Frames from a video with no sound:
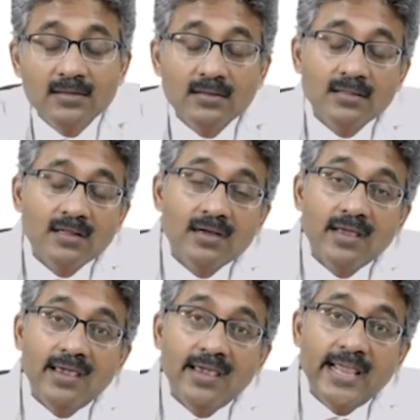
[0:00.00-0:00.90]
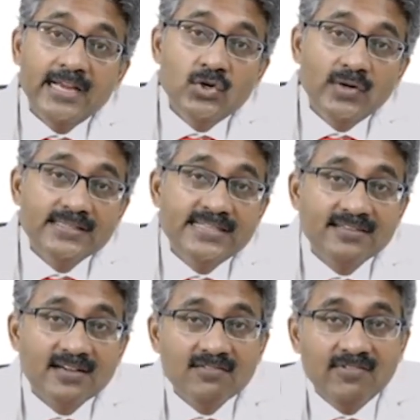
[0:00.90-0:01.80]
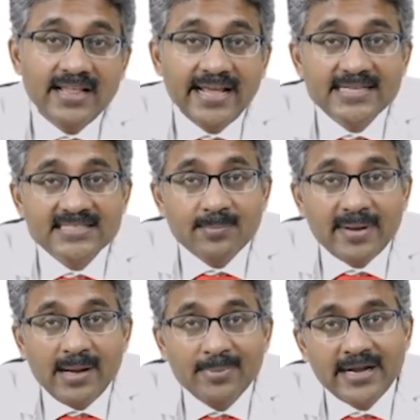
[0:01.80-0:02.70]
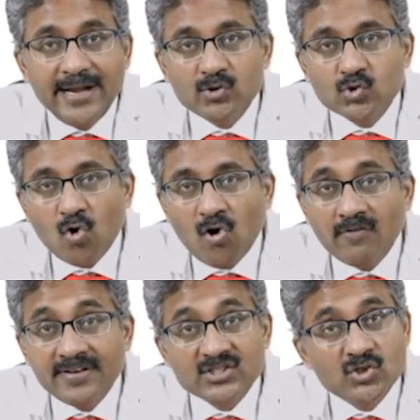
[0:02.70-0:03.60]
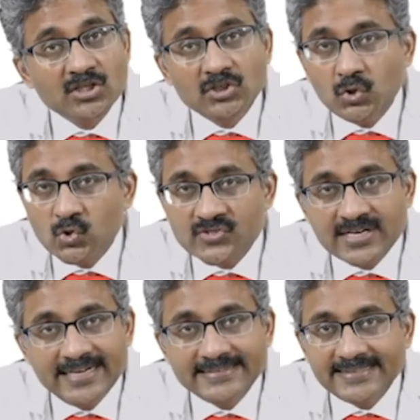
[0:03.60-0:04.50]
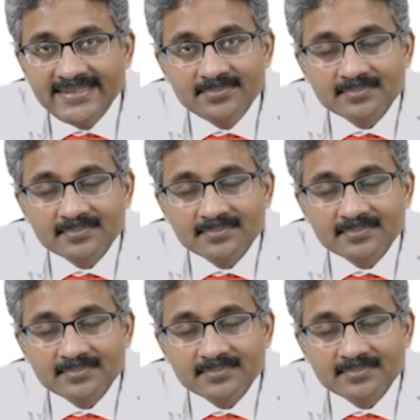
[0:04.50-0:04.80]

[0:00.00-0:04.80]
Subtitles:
The angiotensin converting enzyme inhibitor induced cough is not dose related,